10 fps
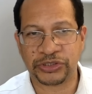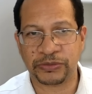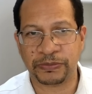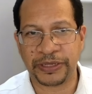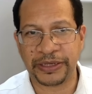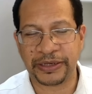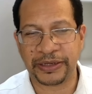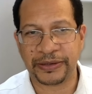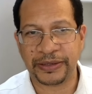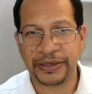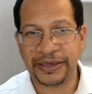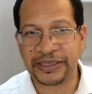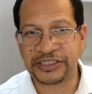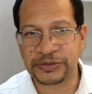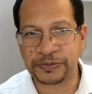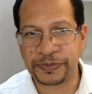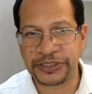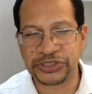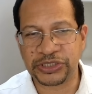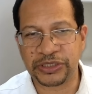completely,
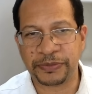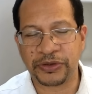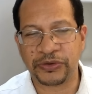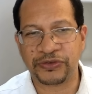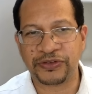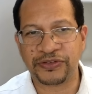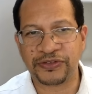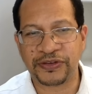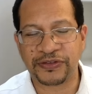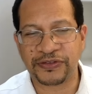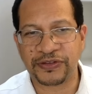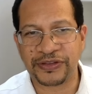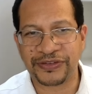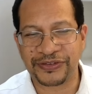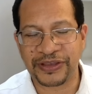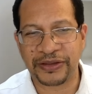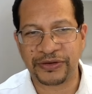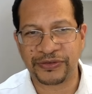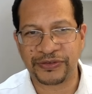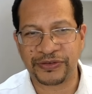especially because it sits in the
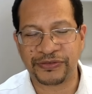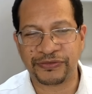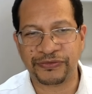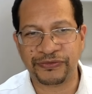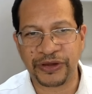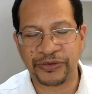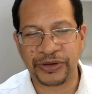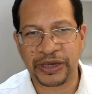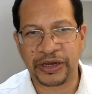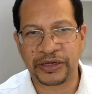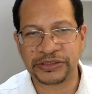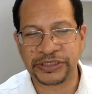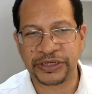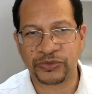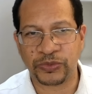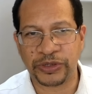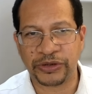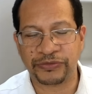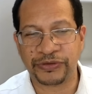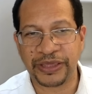sinuses, very hard to get rid
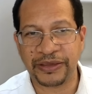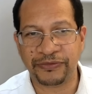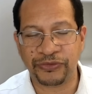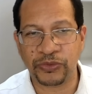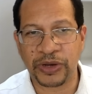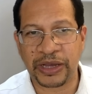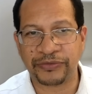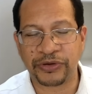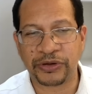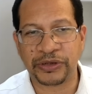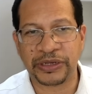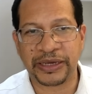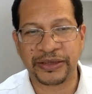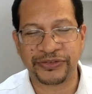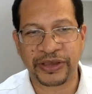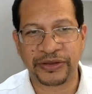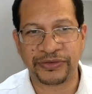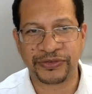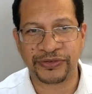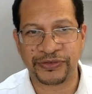of if you have underlying
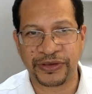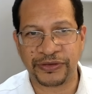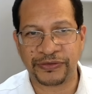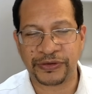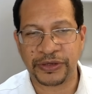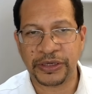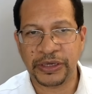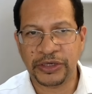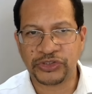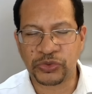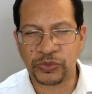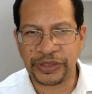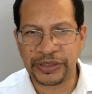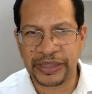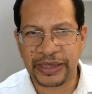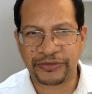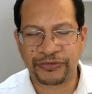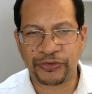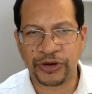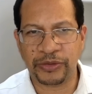sinus disease. So within that
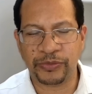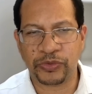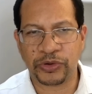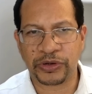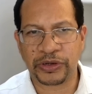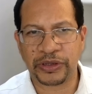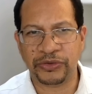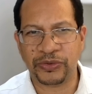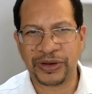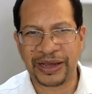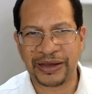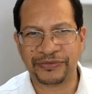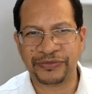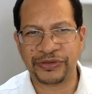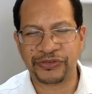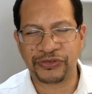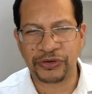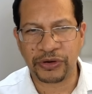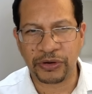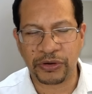framework, you have this
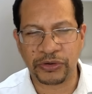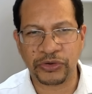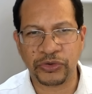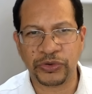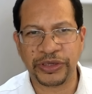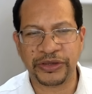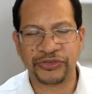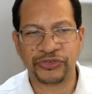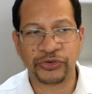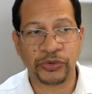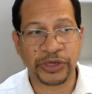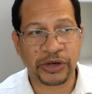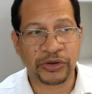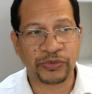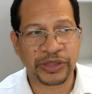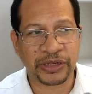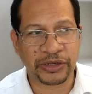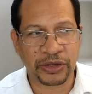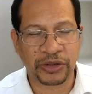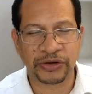ongoing issue going on with a
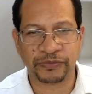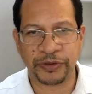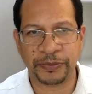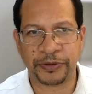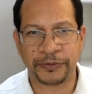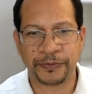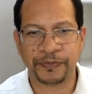lot of people.